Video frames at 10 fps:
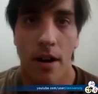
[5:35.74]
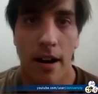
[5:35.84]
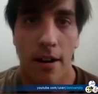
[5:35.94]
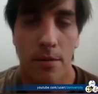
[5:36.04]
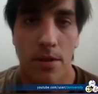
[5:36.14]

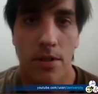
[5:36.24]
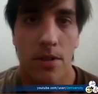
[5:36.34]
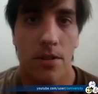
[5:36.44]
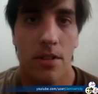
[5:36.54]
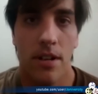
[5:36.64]
Arabs and Jews
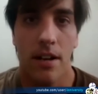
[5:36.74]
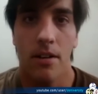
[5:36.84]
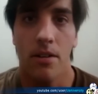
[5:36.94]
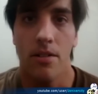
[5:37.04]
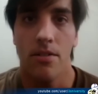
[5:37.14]
cannot go to
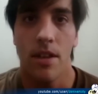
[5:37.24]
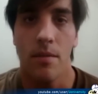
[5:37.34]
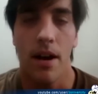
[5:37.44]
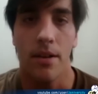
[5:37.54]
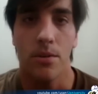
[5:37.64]
the same
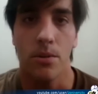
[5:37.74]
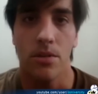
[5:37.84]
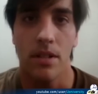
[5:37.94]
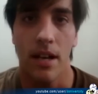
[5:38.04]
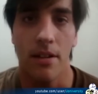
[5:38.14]
high schools together.